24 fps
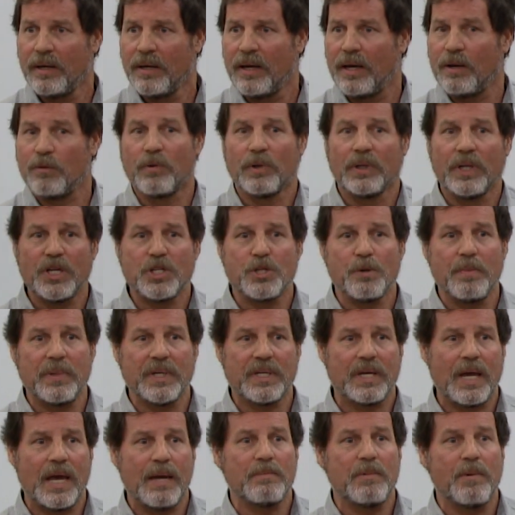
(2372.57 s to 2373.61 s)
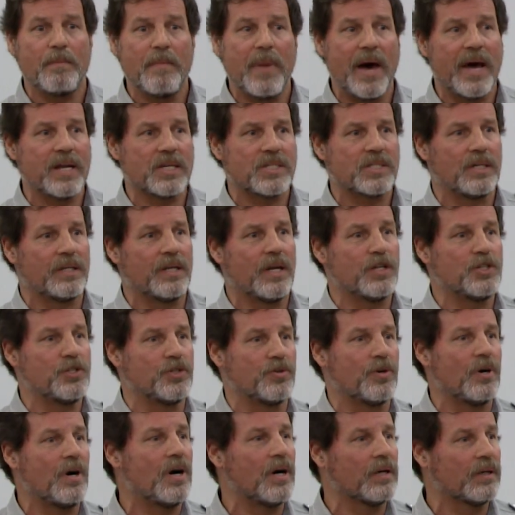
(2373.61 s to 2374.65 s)
And religion became a medicine, a
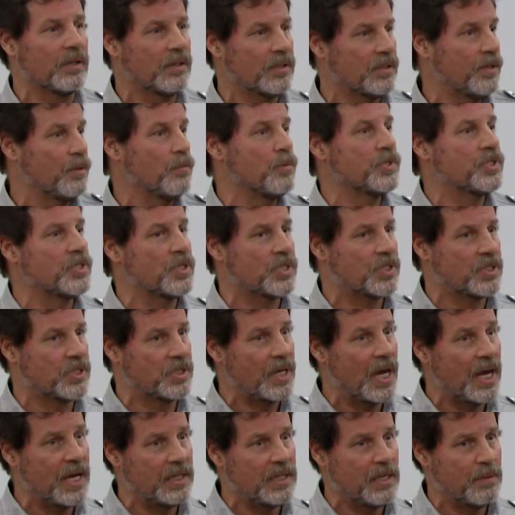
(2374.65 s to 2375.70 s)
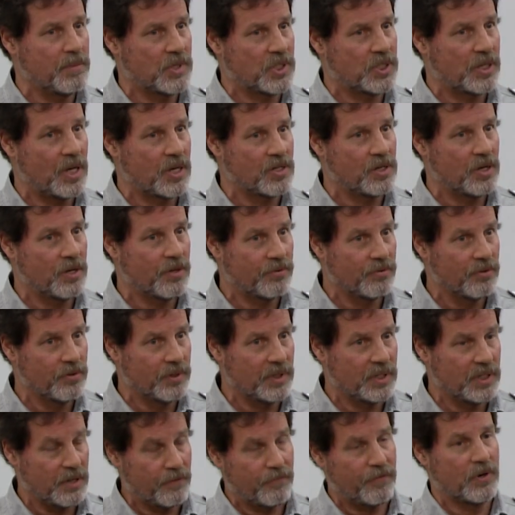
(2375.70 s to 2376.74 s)
drug that would sustain them essentially through
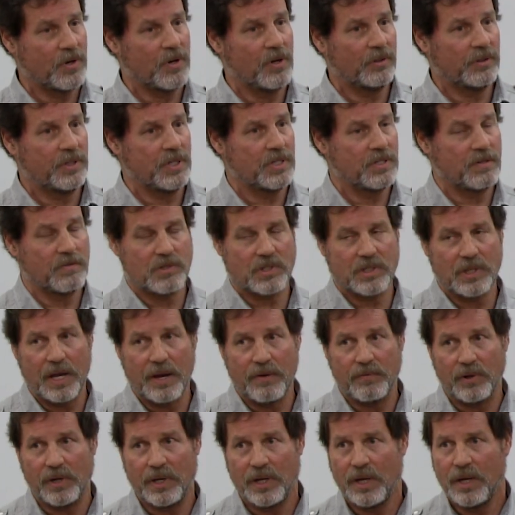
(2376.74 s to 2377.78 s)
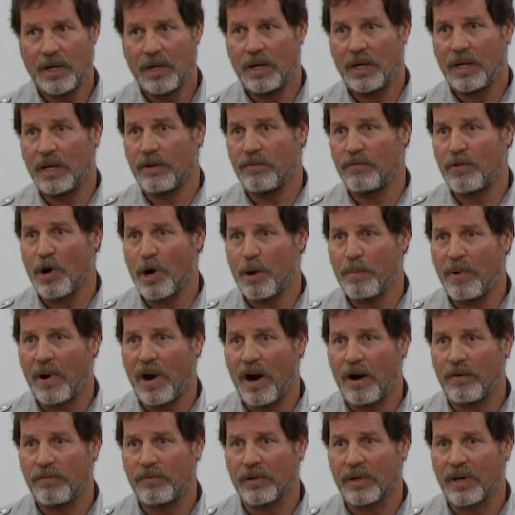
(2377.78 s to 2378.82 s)
the difficulties of slavery in a very
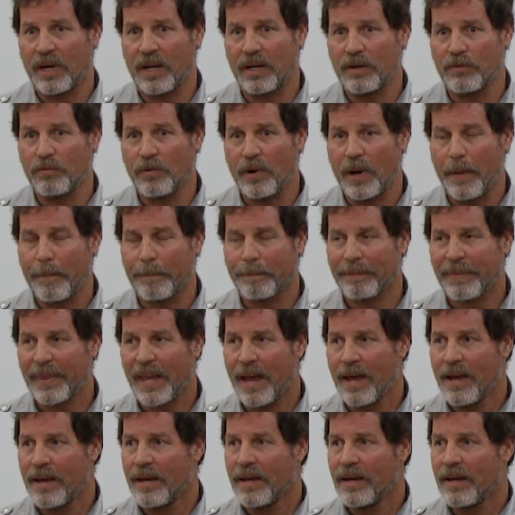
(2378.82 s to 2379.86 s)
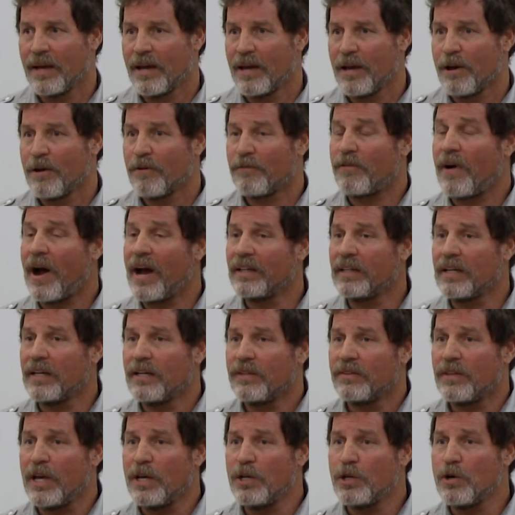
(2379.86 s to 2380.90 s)
powerful kind of way. Finally,
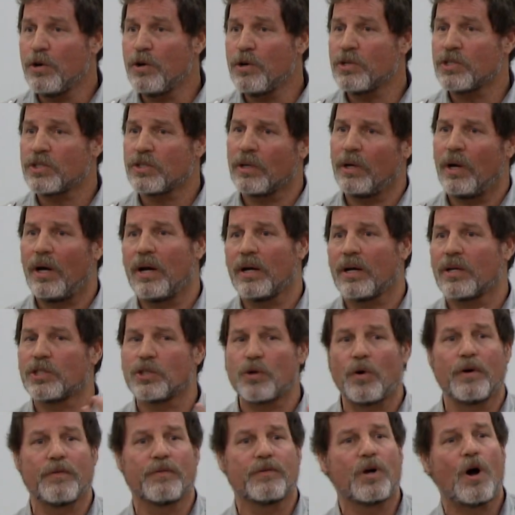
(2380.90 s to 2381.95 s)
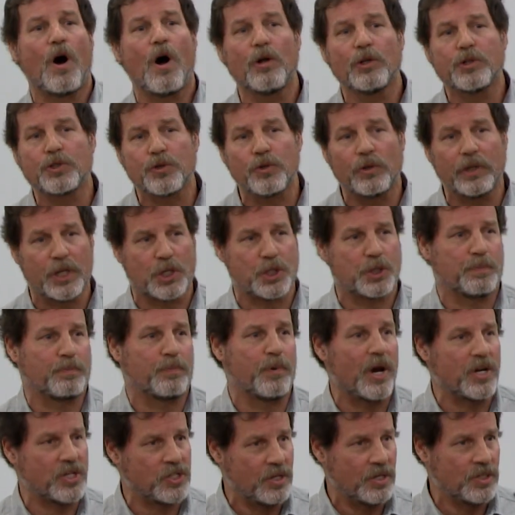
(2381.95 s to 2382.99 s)
they used sort of cultural
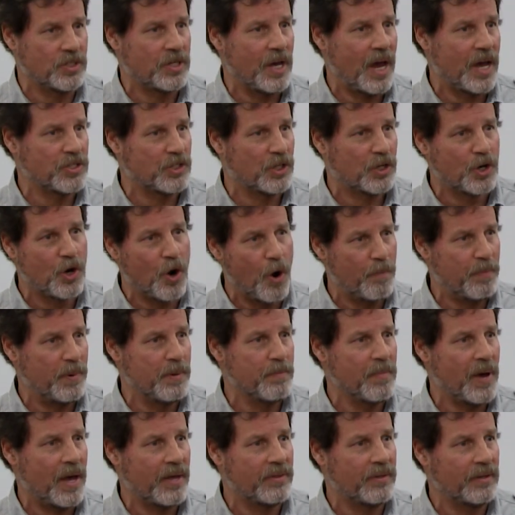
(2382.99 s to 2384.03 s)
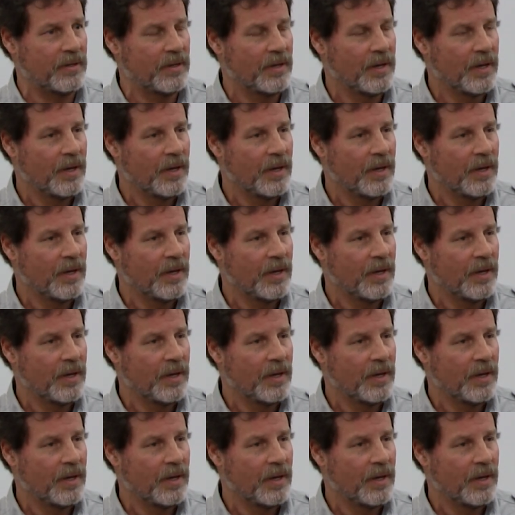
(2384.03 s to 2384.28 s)
expressions as a coping method.